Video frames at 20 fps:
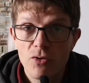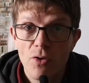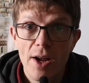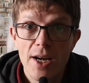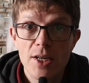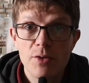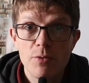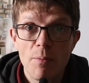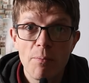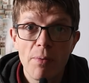
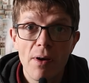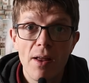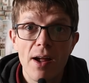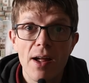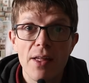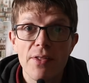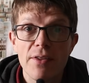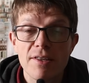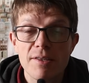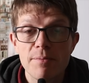trying to
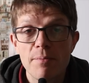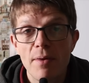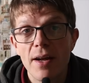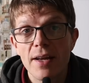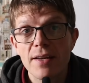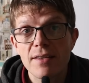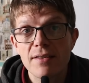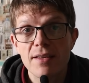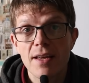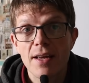apply this
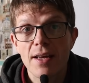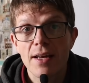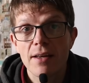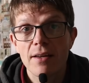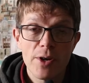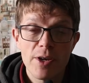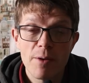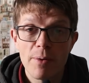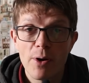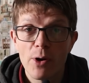mindset
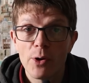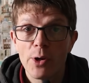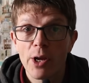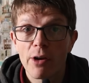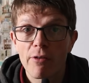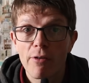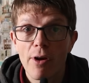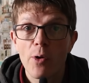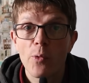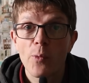when you're building
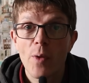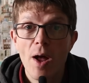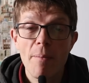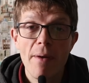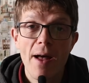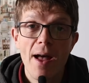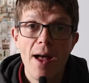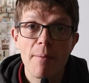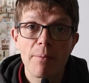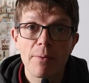your own web
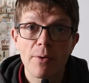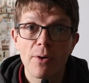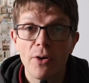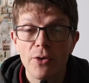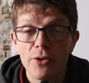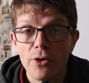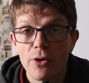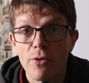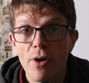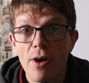app
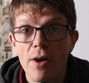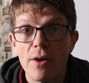on your